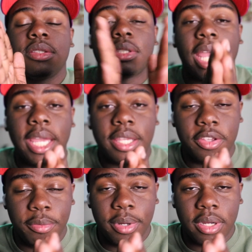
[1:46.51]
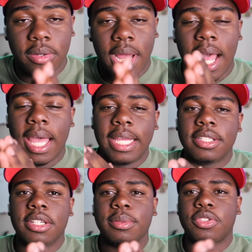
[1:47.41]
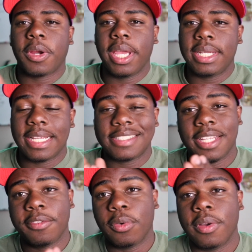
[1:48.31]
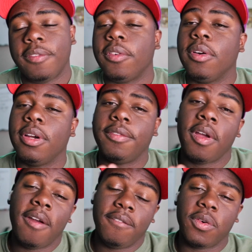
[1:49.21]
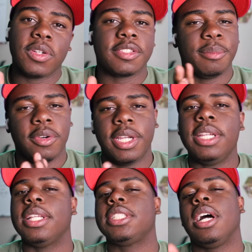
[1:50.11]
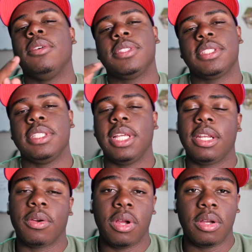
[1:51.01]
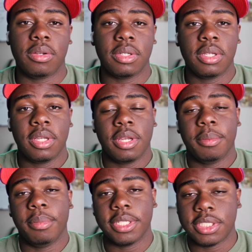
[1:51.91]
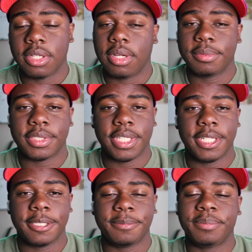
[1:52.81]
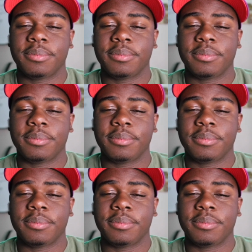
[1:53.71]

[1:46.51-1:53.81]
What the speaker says: Thank you, bro. I ended up trading that 7/1/4 for some more heat that y'all will see later on. But you know what I'm saying?